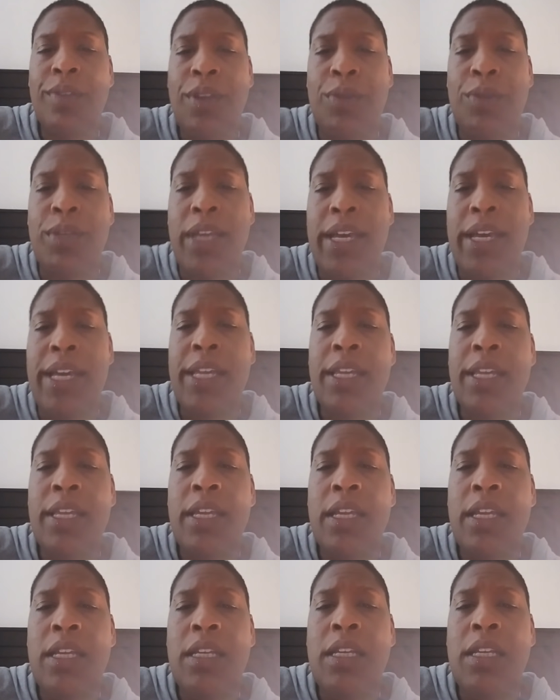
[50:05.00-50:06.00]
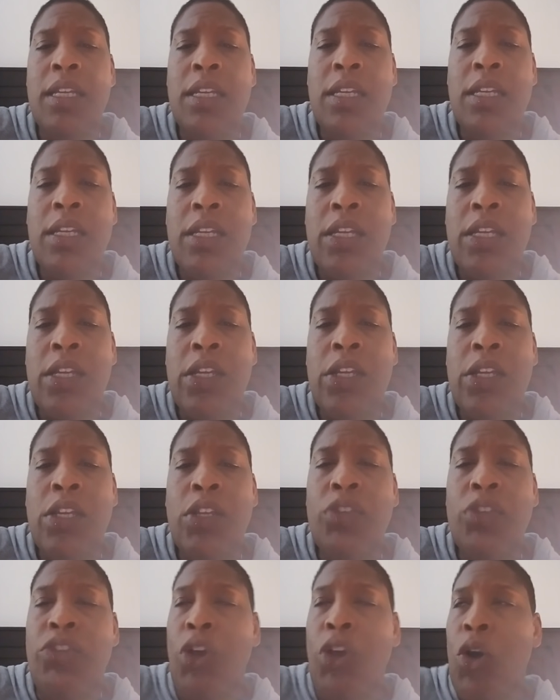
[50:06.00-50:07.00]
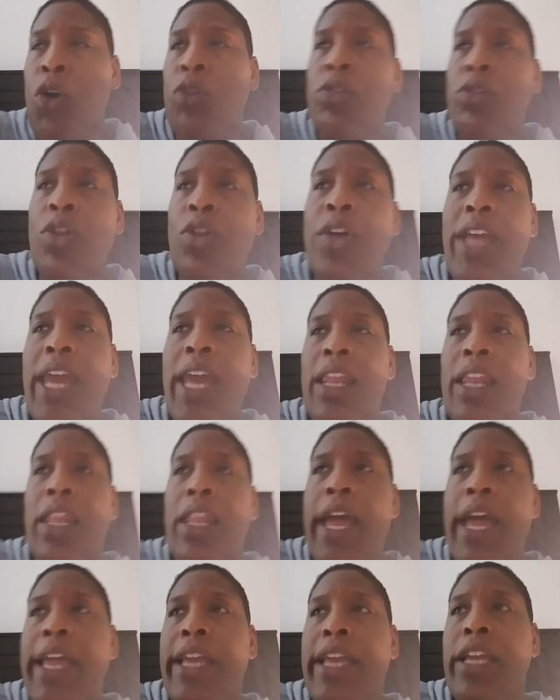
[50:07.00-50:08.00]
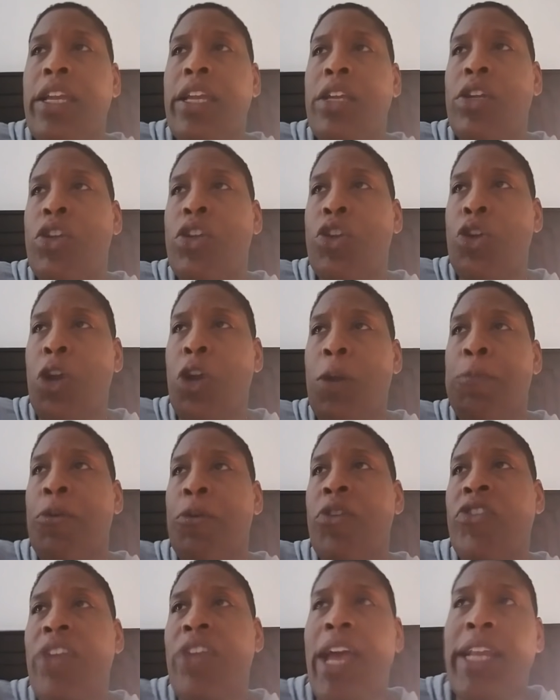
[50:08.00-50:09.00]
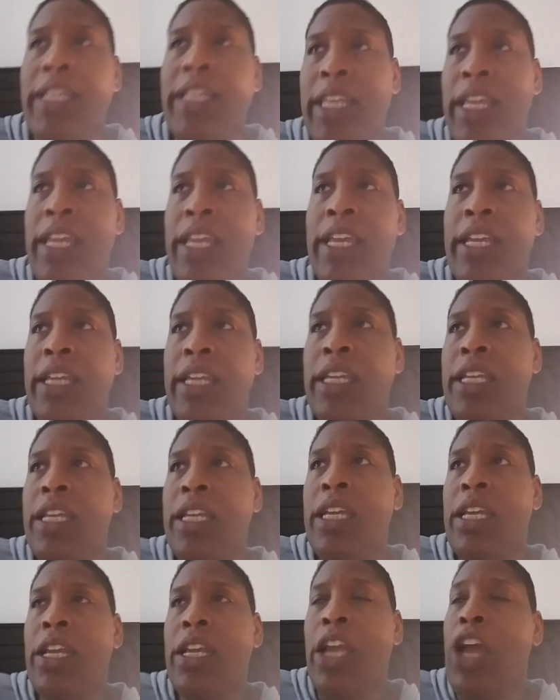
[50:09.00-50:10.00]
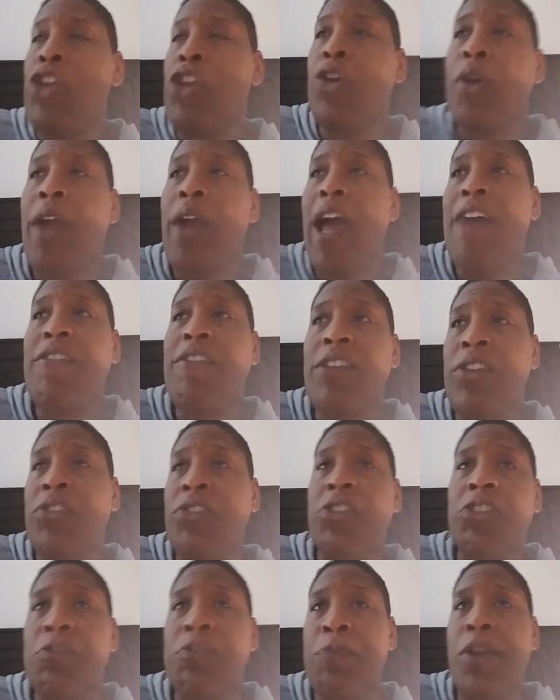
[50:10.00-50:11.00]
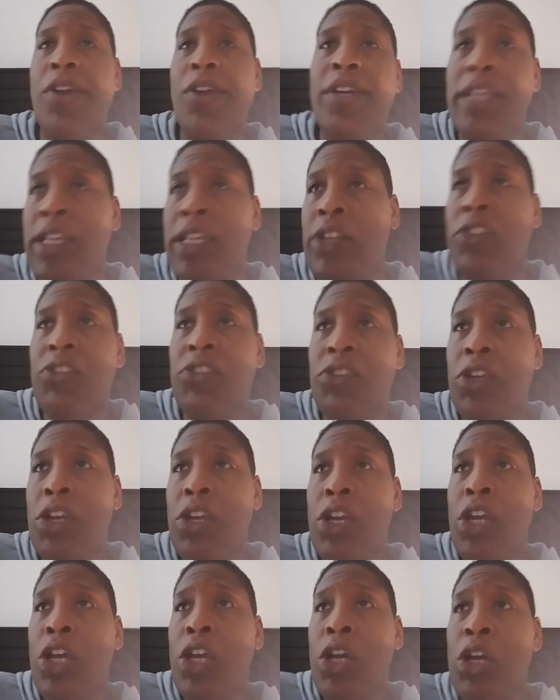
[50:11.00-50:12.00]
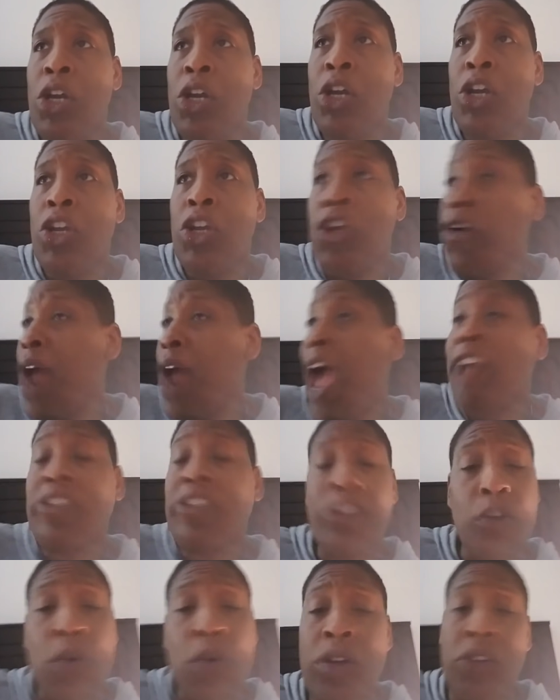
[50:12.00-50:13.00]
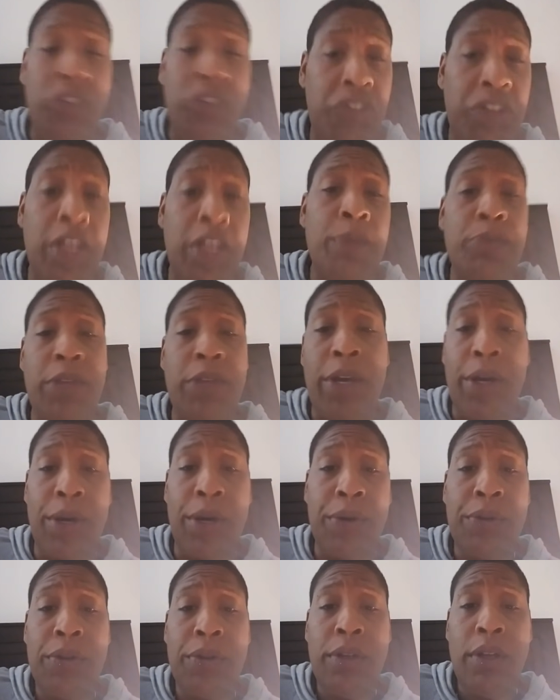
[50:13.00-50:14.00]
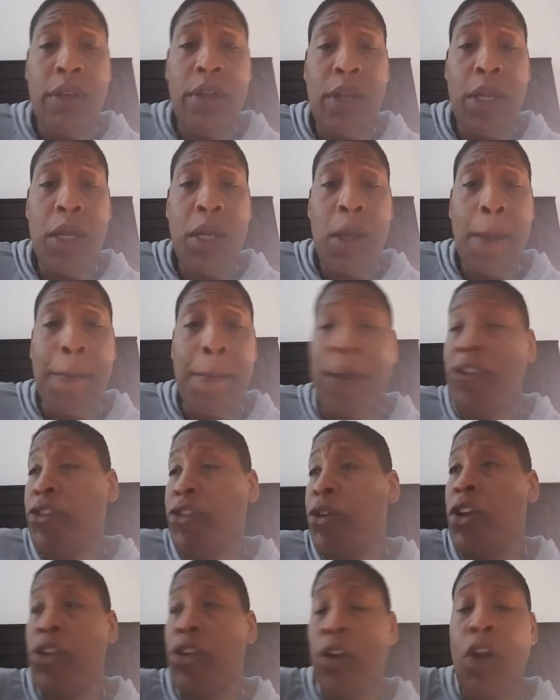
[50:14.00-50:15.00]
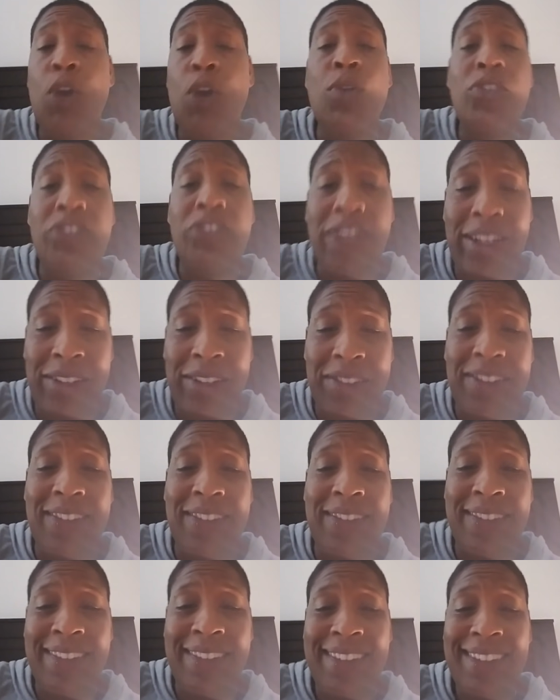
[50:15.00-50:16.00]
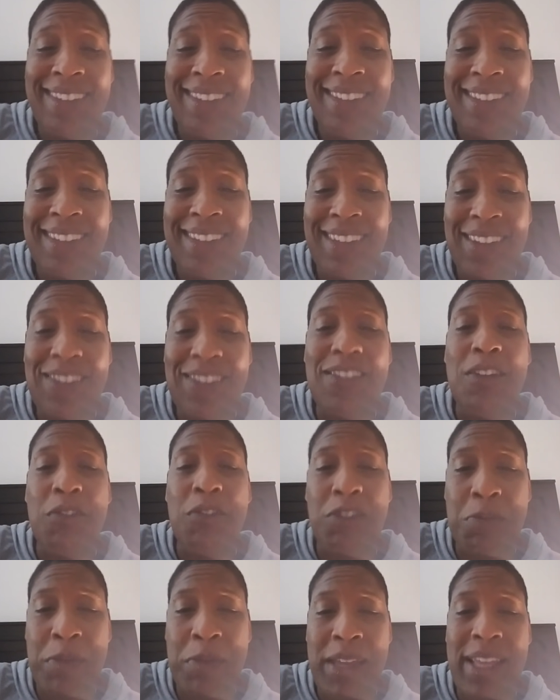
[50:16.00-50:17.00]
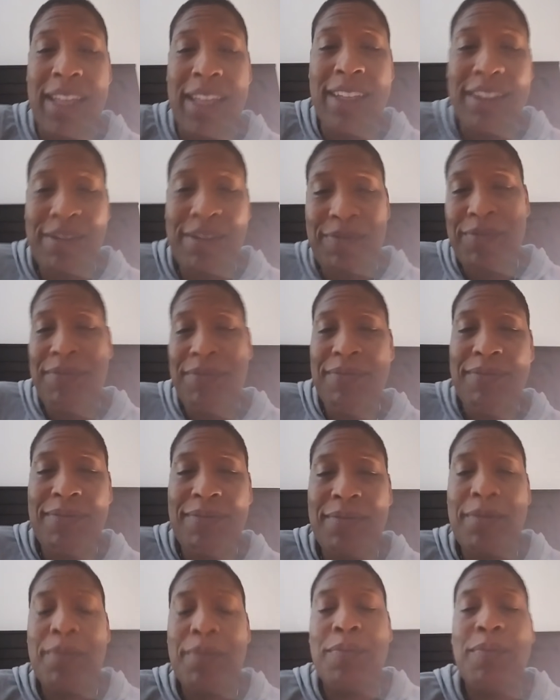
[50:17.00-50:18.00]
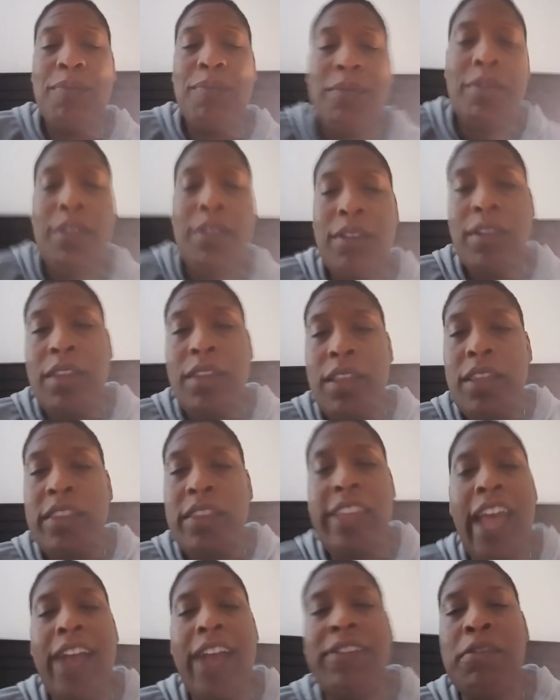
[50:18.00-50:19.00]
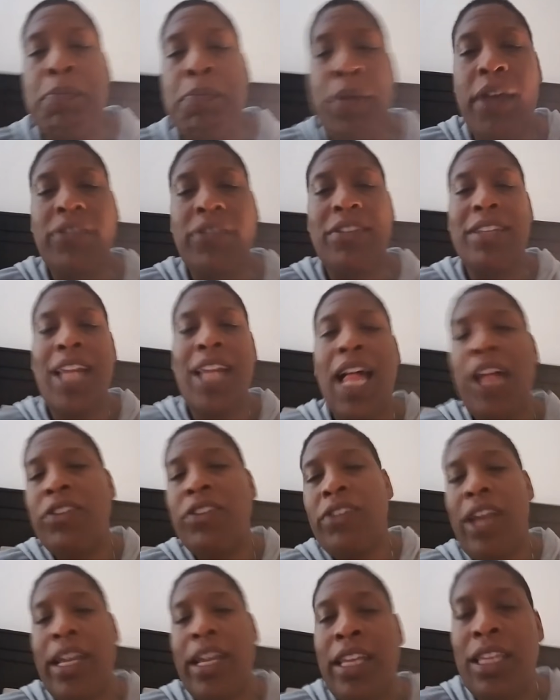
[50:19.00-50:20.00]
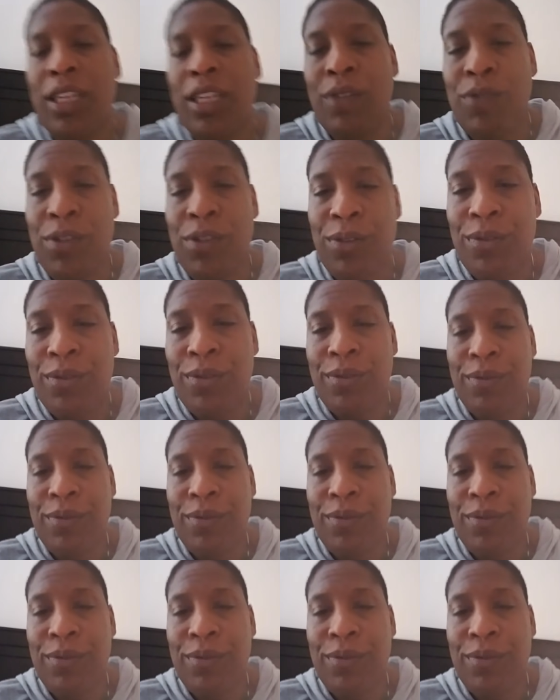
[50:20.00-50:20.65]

Okay? So look at it like you're projecting and you're having this experience. You're actually on a ship, though, but you're in your own Genesis, so to speak. That's the best analogy I can give you.